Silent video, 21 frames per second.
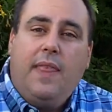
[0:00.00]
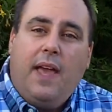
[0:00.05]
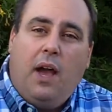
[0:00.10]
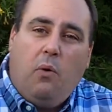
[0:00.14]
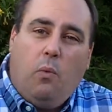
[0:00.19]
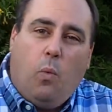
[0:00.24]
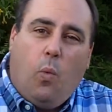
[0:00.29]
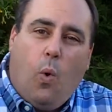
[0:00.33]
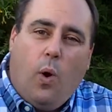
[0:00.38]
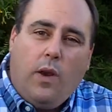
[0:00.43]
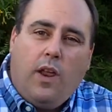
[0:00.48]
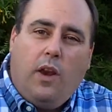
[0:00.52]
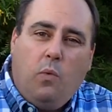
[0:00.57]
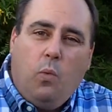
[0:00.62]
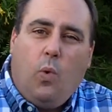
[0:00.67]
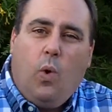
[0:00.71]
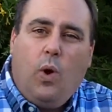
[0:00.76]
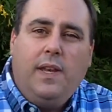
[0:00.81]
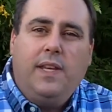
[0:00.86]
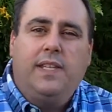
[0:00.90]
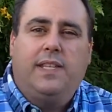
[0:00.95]
That
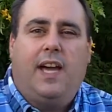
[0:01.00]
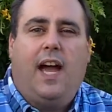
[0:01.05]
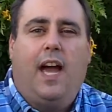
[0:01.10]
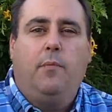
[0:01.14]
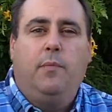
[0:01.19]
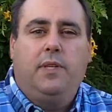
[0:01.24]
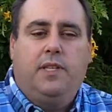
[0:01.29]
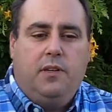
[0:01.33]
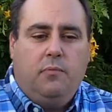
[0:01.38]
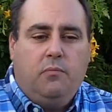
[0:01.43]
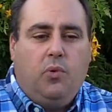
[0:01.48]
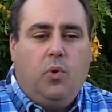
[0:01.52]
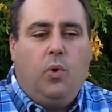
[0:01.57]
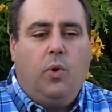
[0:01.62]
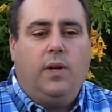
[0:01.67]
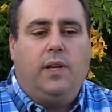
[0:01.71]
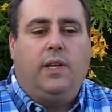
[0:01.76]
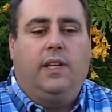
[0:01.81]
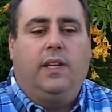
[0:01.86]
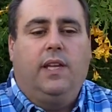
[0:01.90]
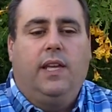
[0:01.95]
one-on-one time is
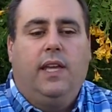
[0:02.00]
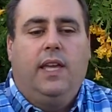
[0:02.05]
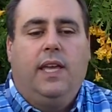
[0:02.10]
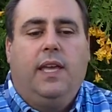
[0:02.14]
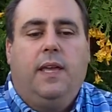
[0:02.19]
important.